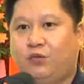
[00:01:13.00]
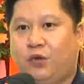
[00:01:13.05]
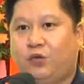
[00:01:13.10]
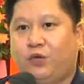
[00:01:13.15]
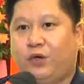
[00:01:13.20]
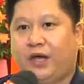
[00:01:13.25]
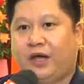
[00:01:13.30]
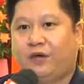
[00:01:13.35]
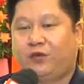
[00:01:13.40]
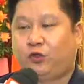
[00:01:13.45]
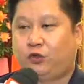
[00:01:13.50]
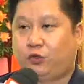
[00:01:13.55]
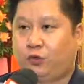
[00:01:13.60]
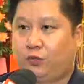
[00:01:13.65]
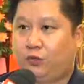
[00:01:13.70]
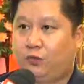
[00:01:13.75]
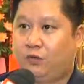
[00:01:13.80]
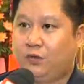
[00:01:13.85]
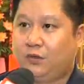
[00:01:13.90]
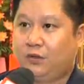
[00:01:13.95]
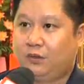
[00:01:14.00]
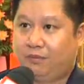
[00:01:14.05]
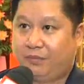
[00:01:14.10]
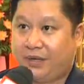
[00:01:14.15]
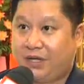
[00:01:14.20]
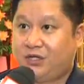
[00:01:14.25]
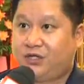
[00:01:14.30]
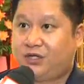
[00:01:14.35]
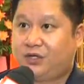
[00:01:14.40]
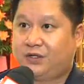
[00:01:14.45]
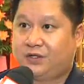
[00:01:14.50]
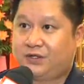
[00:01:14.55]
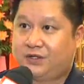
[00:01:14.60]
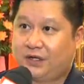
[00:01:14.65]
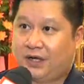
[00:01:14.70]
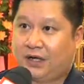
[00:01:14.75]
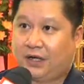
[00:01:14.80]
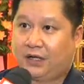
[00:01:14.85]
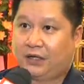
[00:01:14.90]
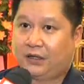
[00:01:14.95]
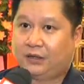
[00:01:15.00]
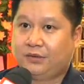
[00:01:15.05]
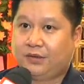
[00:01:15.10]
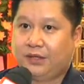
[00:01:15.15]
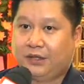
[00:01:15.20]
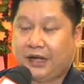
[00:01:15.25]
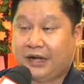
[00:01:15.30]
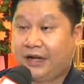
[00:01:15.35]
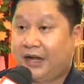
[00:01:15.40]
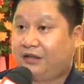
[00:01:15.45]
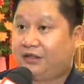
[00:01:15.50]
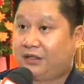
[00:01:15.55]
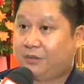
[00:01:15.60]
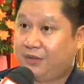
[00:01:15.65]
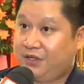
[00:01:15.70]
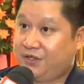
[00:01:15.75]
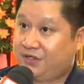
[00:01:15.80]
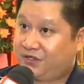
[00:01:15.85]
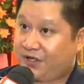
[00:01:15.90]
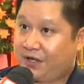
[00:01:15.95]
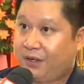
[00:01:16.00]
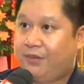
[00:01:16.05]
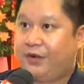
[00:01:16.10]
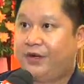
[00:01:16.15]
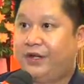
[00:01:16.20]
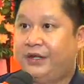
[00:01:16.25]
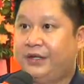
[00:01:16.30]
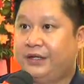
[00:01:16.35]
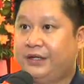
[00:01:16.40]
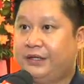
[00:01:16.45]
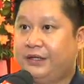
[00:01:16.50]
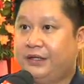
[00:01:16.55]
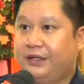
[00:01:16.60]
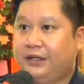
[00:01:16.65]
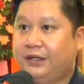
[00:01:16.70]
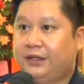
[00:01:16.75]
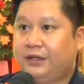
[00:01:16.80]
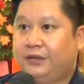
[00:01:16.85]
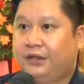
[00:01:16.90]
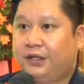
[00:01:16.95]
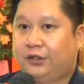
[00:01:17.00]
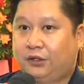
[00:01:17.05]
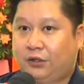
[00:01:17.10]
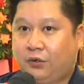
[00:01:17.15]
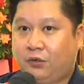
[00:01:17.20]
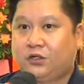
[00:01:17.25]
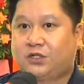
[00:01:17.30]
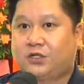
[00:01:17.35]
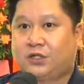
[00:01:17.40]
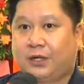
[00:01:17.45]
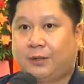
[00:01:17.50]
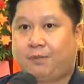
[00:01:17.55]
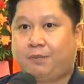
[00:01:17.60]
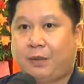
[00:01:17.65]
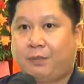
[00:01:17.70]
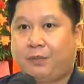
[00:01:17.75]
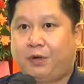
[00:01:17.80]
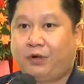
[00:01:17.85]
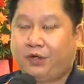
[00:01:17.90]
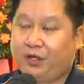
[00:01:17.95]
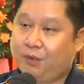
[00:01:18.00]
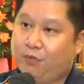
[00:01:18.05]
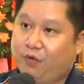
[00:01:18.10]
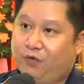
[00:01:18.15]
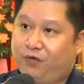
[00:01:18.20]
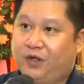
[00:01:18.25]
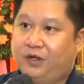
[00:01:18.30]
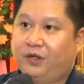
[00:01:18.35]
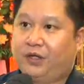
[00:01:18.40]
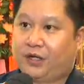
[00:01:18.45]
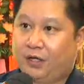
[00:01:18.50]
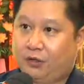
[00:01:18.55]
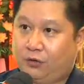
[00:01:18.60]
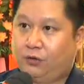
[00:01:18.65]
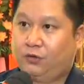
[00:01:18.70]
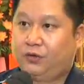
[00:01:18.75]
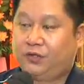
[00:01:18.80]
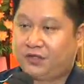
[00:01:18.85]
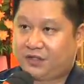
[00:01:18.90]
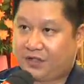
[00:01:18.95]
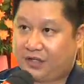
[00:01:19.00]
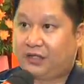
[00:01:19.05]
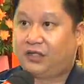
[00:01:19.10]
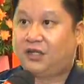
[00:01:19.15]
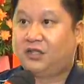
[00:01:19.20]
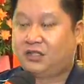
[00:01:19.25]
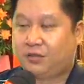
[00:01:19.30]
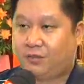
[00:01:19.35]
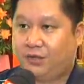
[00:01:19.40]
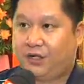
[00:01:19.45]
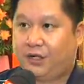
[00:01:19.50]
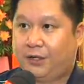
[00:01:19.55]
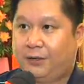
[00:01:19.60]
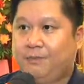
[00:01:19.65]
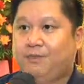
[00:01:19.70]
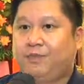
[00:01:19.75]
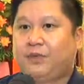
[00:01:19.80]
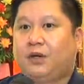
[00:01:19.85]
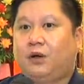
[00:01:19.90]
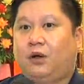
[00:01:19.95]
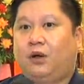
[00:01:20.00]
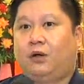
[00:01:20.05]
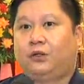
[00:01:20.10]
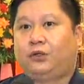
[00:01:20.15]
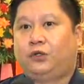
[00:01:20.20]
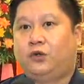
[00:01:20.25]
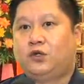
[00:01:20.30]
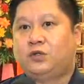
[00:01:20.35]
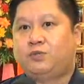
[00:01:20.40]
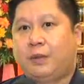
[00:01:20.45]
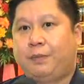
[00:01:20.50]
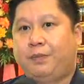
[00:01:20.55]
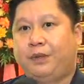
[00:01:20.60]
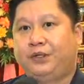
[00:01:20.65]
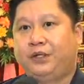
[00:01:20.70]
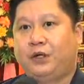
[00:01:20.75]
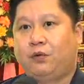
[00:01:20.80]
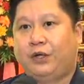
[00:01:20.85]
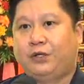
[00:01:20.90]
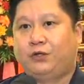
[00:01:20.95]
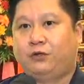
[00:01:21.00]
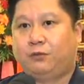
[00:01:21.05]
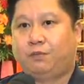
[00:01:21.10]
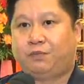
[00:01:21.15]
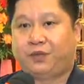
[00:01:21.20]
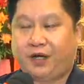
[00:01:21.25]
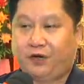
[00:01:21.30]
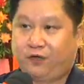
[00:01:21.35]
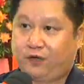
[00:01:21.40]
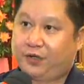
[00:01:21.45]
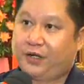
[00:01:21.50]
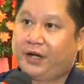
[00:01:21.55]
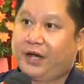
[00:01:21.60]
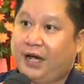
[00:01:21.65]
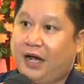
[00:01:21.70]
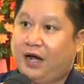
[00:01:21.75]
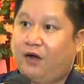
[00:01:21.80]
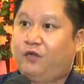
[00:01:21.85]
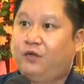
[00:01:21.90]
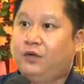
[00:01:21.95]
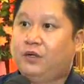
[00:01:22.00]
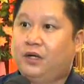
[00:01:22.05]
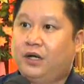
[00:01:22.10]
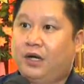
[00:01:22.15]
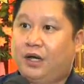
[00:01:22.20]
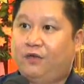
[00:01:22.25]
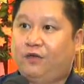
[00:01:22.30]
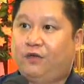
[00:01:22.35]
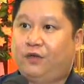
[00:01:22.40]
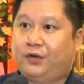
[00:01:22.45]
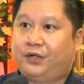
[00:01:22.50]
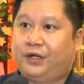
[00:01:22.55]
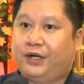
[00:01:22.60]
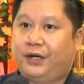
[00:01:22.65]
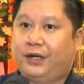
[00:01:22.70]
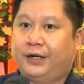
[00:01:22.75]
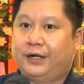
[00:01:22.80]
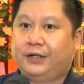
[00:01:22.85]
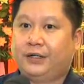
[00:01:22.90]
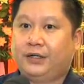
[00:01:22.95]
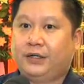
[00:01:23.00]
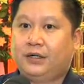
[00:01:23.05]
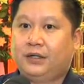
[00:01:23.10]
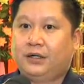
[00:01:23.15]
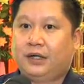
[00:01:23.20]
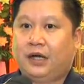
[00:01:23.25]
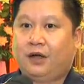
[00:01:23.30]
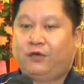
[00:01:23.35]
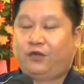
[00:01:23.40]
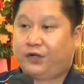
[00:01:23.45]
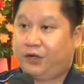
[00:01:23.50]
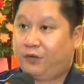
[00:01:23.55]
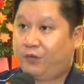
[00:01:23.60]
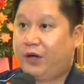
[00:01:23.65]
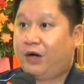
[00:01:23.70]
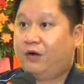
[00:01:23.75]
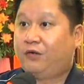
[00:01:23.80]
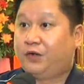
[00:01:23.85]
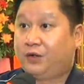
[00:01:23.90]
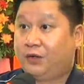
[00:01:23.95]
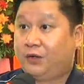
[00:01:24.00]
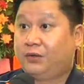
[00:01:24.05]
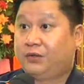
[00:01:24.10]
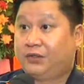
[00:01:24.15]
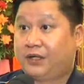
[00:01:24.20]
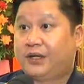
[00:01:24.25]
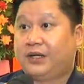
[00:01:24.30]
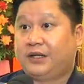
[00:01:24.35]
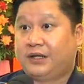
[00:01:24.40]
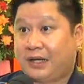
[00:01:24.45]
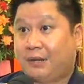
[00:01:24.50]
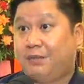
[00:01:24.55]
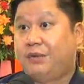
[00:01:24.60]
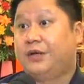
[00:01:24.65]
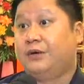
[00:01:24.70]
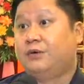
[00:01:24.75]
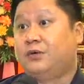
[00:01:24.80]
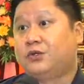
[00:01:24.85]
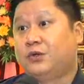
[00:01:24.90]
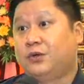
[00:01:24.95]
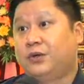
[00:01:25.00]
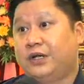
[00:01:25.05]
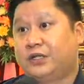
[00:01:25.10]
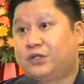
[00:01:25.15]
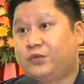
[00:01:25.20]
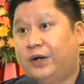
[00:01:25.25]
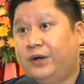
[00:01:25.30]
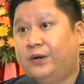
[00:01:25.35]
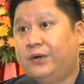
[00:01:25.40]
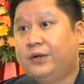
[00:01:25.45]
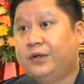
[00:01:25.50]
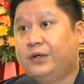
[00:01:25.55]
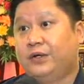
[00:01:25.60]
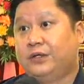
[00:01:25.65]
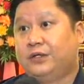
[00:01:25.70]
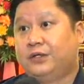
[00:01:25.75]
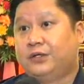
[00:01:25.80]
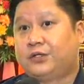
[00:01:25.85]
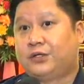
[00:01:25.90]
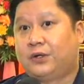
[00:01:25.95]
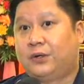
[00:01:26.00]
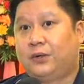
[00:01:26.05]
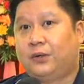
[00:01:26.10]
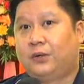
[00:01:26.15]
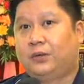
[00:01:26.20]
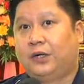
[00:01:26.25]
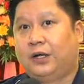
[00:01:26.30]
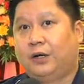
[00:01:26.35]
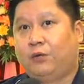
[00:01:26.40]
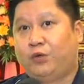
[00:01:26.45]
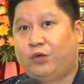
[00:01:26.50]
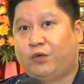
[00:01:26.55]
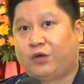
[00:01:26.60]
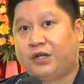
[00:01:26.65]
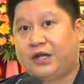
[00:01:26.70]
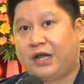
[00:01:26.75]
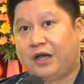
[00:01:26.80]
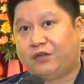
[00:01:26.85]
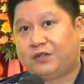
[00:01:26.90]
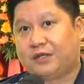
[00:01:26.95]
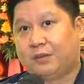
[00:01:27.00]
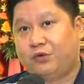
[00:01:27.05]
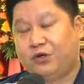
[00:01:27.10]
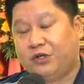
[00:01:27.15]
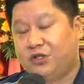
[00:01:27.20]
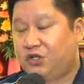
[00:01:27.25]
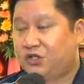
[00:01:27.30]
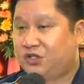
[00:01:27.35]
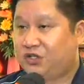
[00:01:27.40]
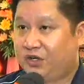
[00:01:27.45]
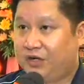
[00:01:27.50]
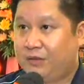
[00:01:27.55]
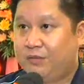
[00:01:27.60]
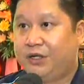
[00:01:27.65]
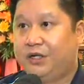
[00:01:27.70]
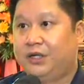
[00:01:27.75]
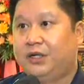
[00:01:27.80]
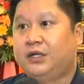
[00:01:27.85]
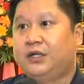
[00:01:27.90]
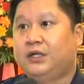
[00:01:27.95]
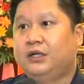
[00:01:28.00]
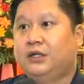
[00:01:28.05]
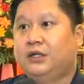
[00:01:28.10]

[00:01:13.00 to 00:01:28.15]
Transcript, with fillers: we will have two major uh, enlightenment ceremony. That those uh, people already move in, they can do this enlightenment ceremony, or those people they want to pray for their health and for their uh, for their wealth, you know, they can come here also as well. So uh, we're going to have some religious ceremony